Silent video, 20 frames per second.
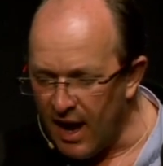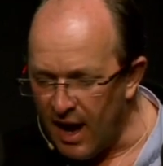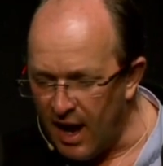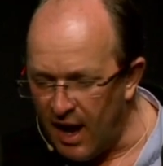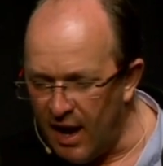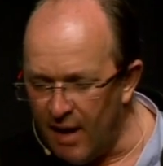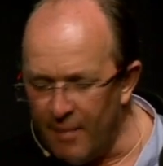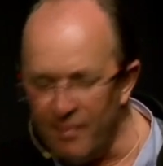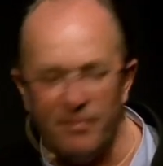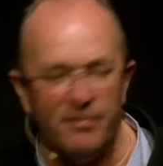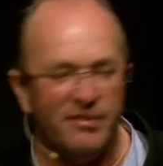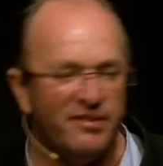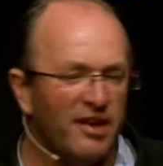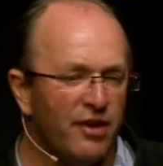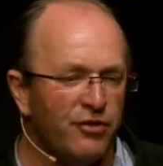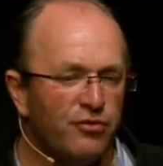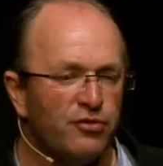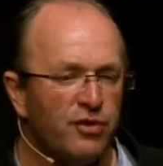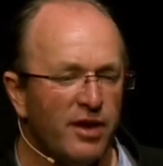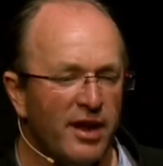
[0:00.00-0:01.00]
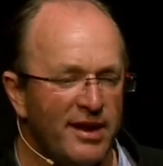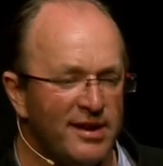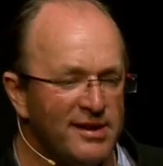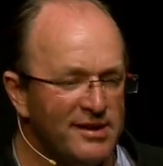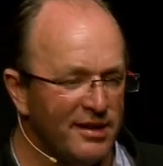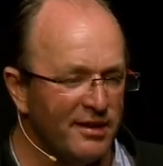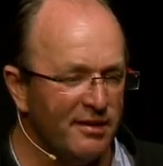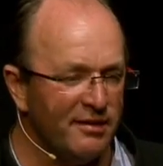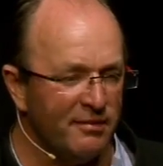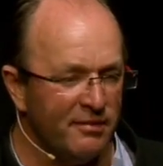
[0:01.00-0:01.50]
um, Central
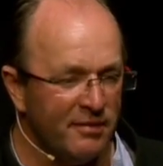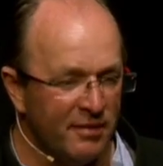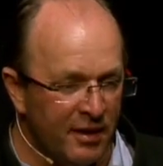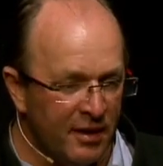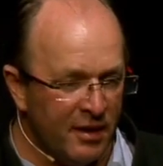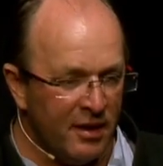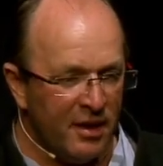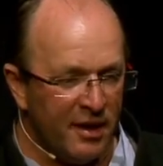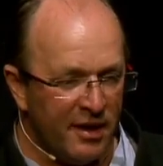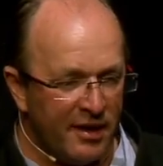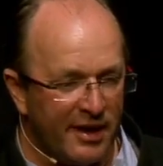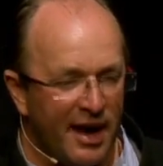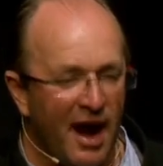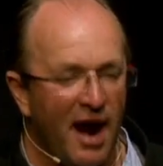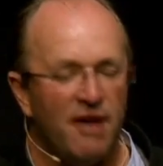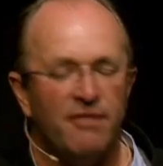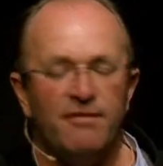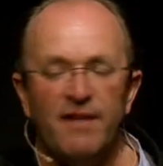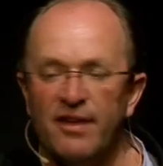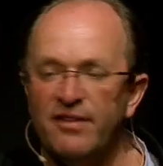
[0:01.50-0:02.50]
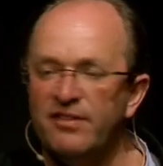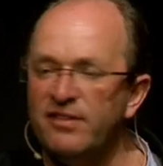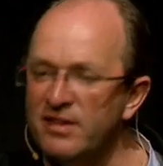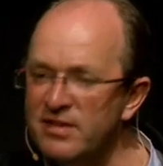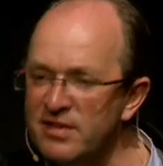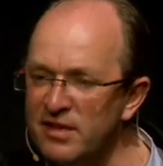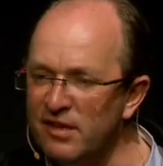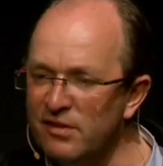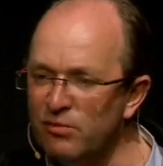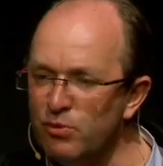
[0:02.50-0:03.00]
Asian caravan
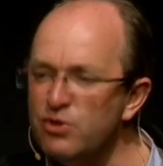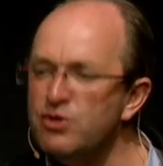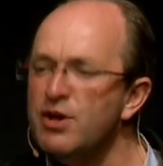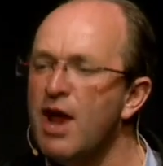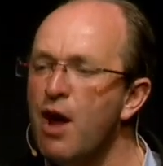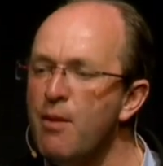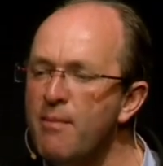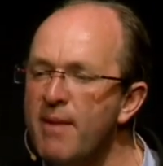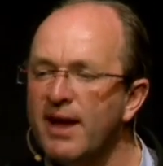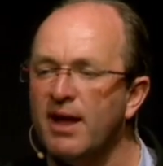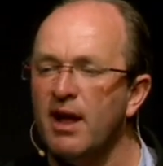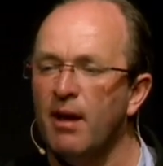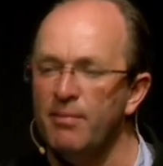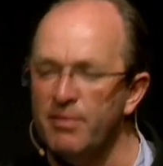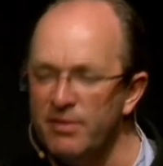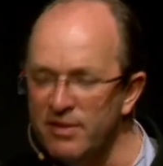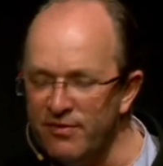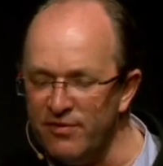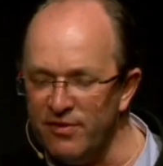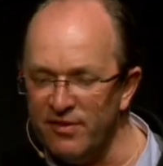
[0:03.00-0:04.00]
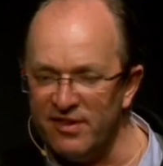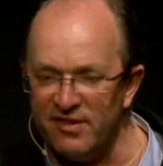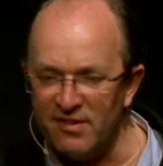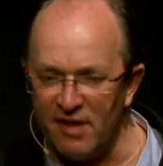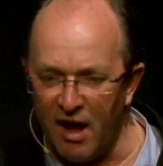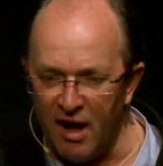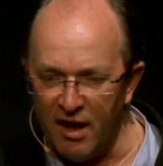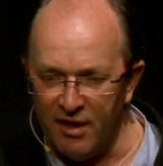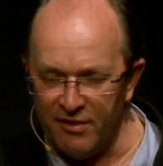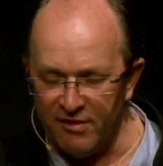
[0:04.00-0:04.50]
cities which now make up the different
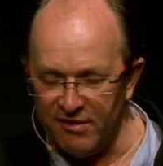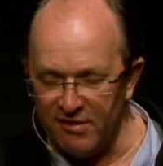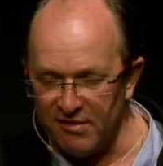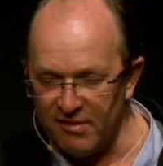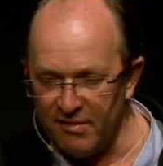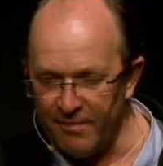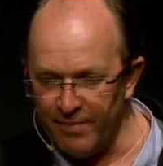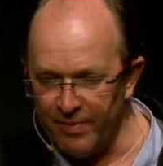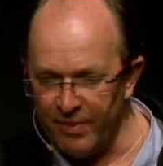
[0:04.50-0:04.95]
stans.